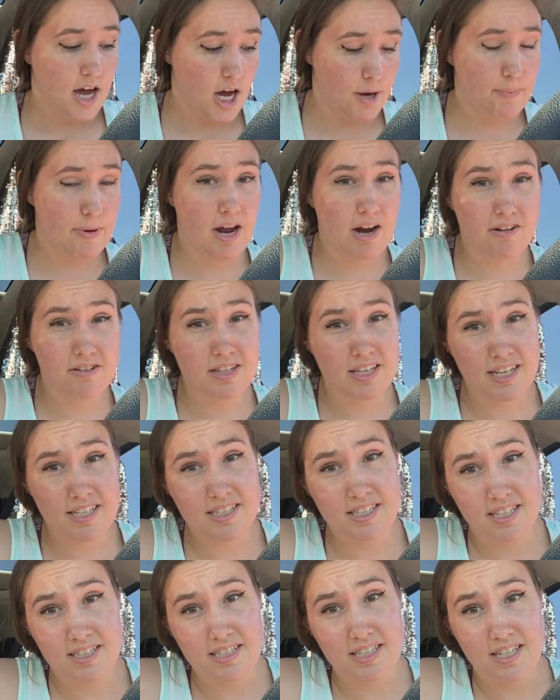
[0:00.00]
Apparently
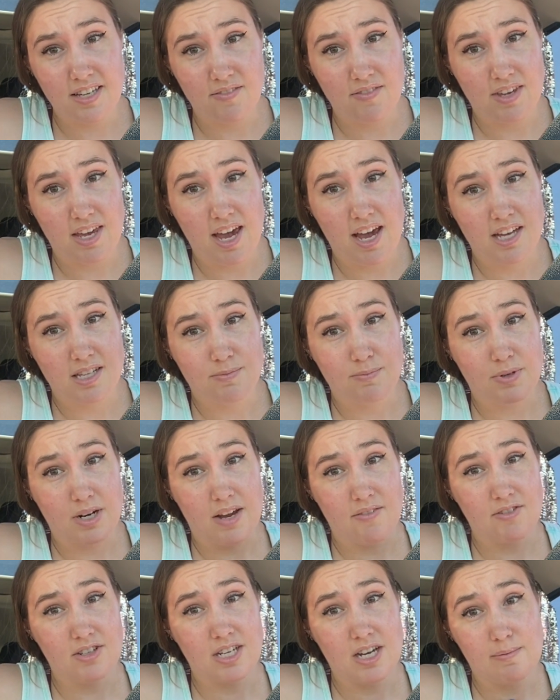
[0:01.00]
it's at C V S, but
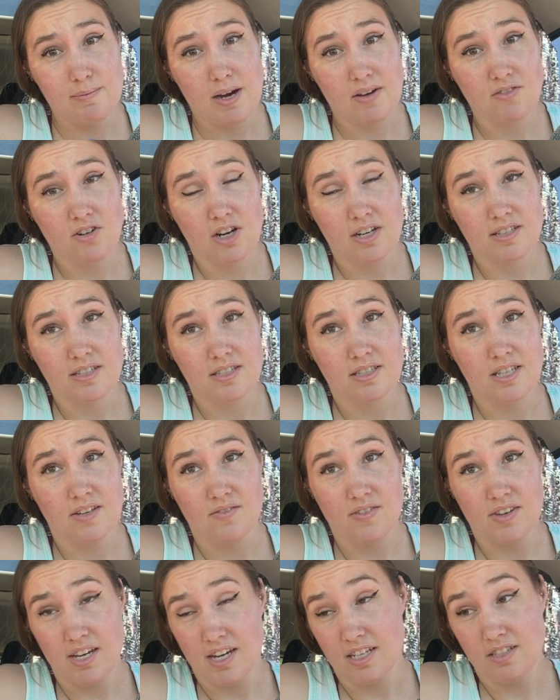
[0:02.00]
every time I've gone to C
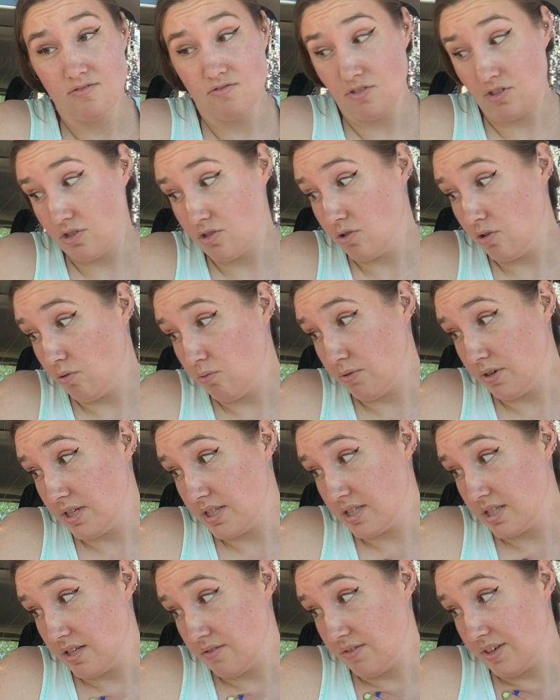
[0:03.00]
V S for the sole
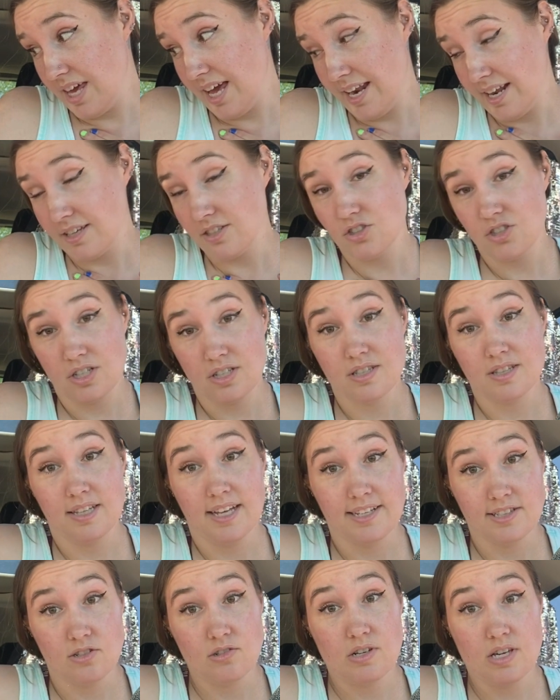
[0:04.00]
reason of getting just
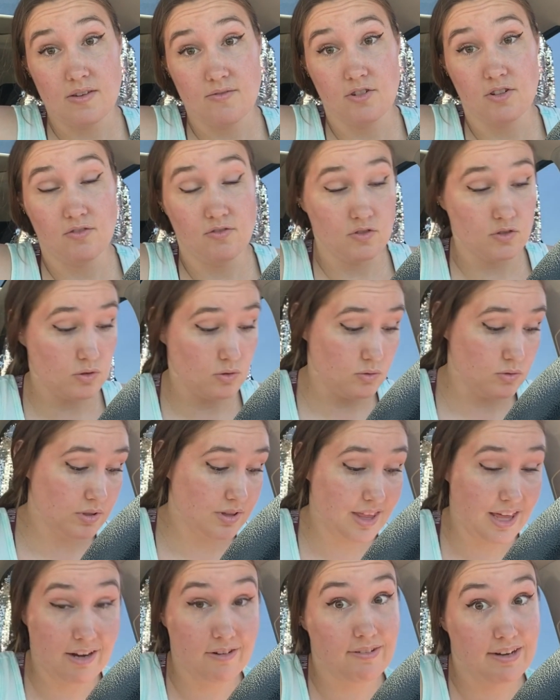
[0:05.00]
Lesser Evil food,
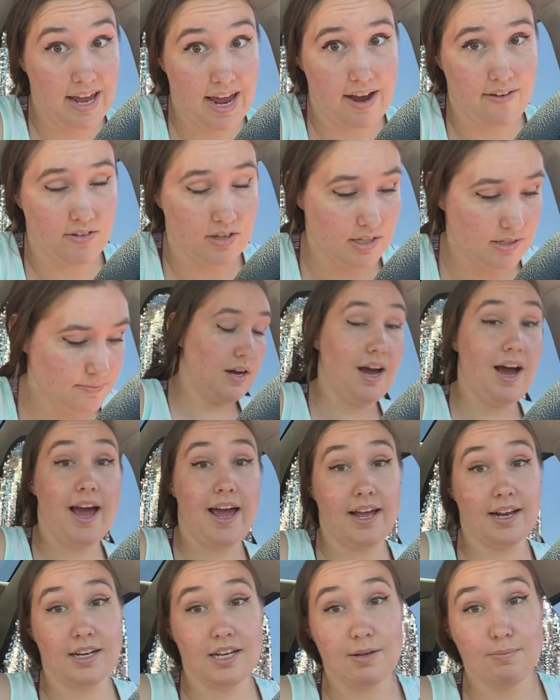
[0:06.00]
they don't have it. I
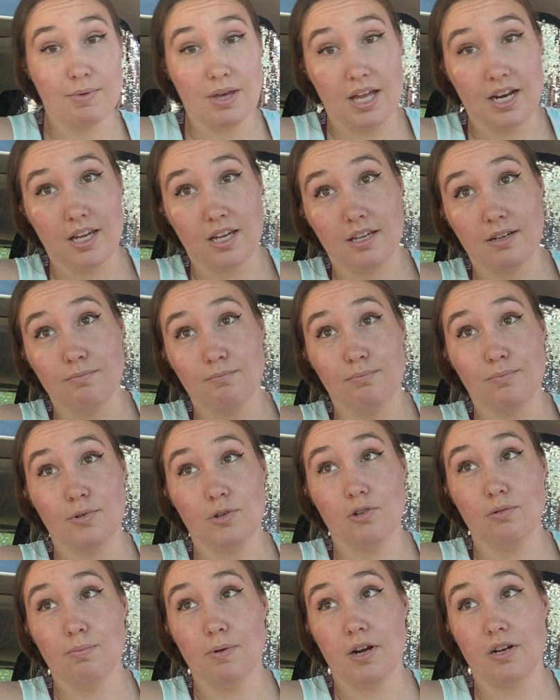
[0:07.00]
ended up getting
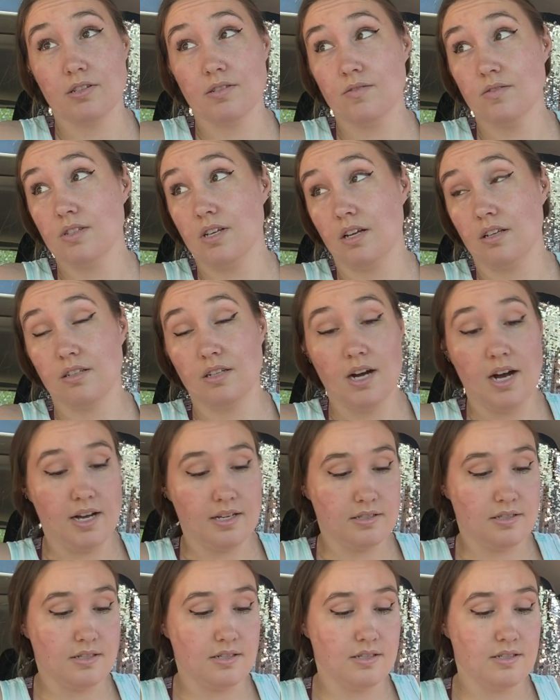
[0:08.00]
both pairs of
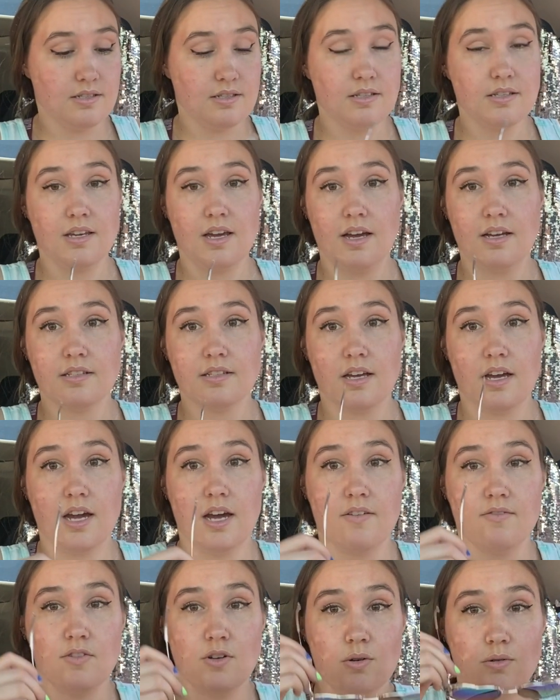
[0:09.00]
sunglasses. Yes, I
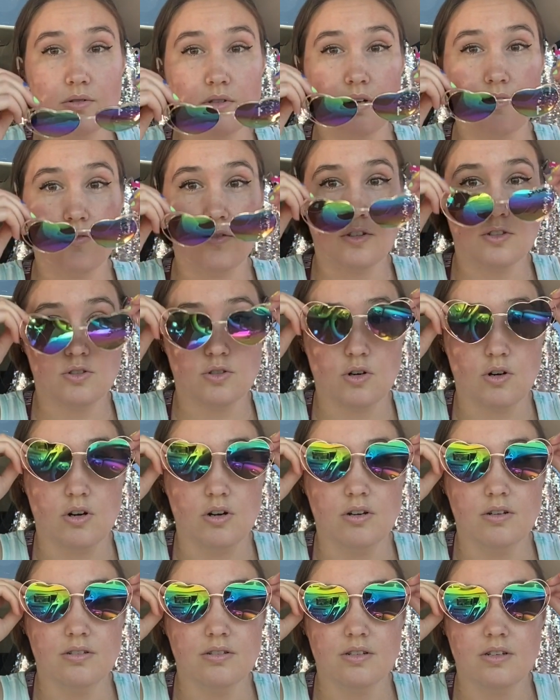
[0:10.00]
have no
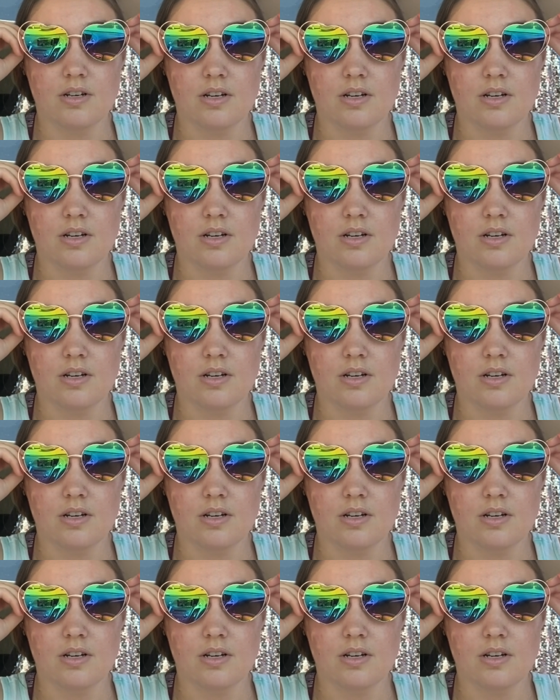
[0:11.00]
self-control.